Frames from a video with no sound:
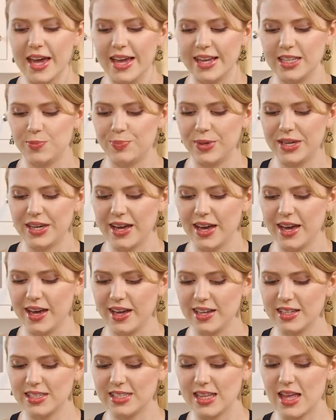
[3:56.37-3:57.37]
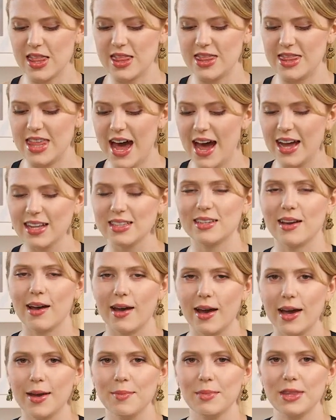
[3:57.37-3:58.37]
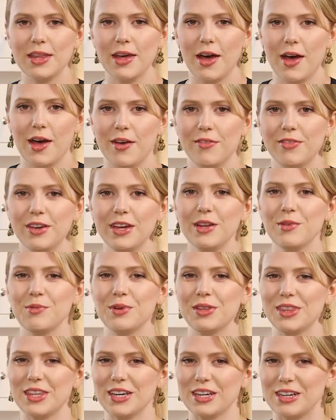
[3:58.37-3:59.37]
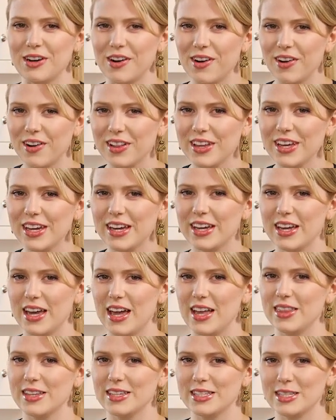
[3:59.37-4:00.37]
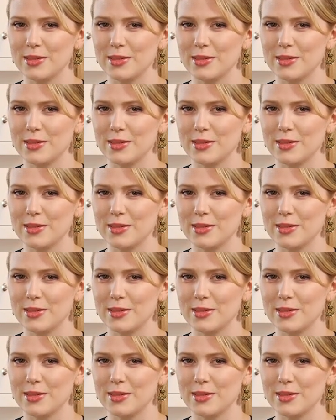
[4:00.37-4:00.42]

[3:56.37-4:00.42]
is because that time in the oven with the garlic and the